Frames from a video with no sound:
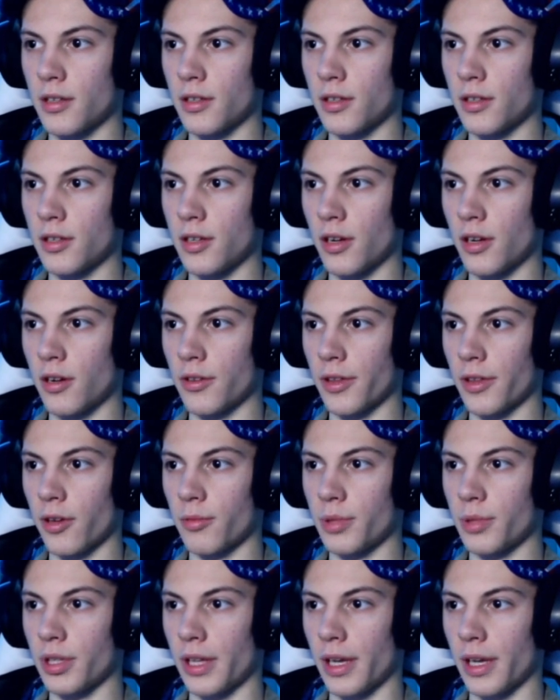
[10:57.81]
you know, they'll
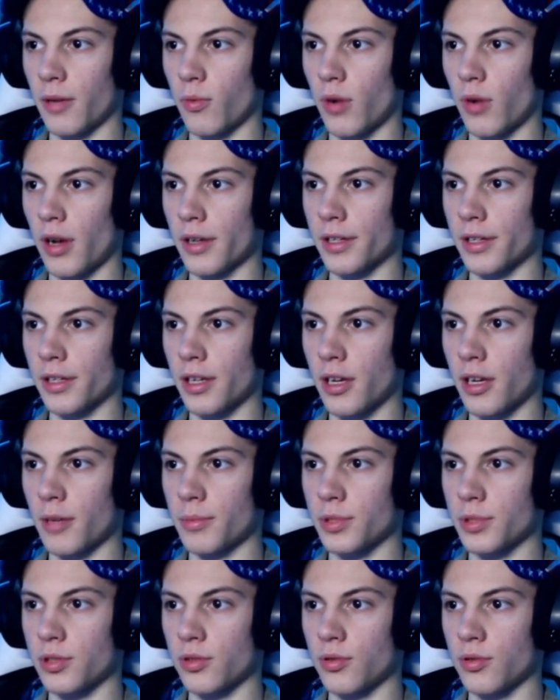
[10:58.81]
be like walking up
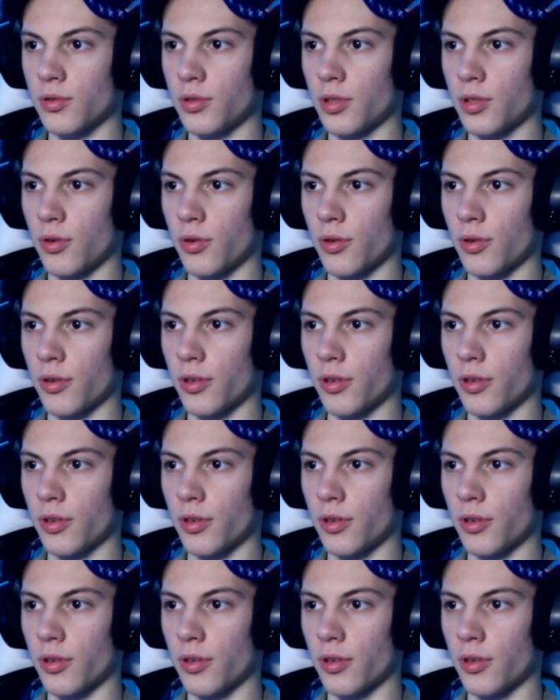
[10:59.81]
to your